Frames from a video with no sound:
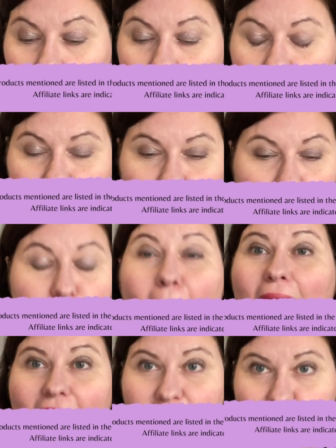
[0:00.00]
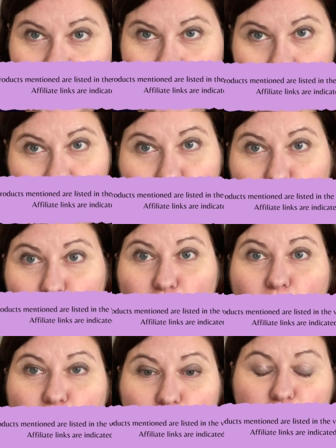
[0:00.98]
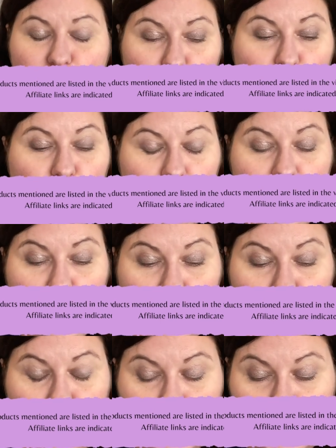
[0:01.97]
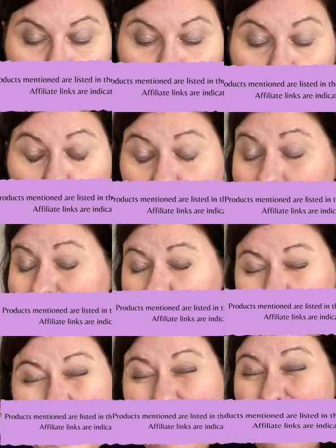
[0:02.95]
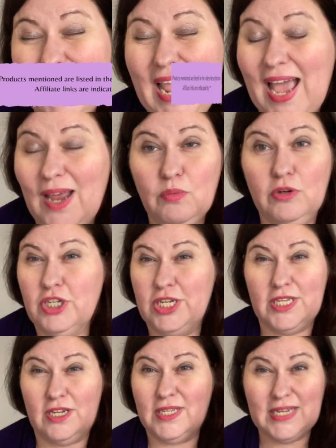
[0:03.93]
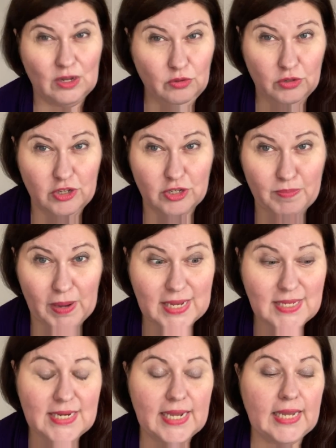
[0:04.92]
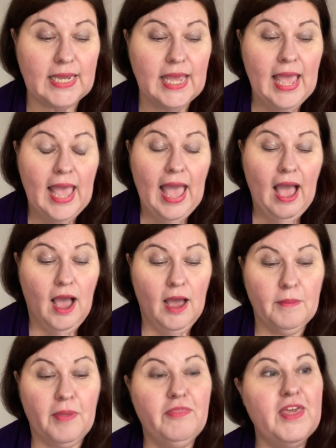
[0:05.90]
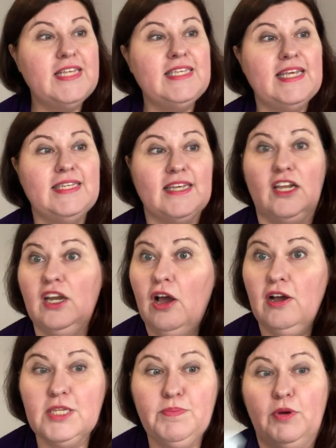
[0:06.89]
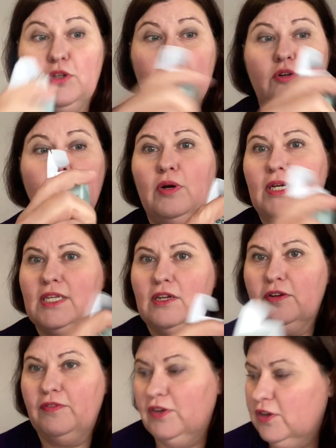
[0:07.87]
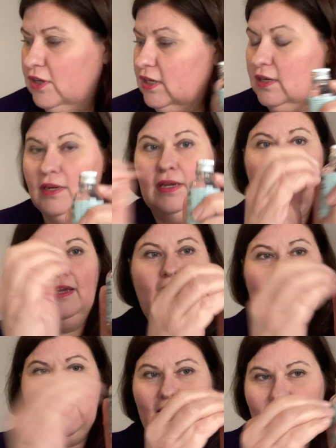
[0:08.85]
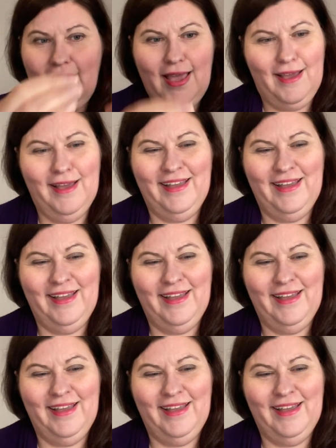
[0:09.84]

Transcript: the packaging that you would normally use and generally hand washes are single use plastic. Um, this is a glass bottle. I don't know if you can hear that.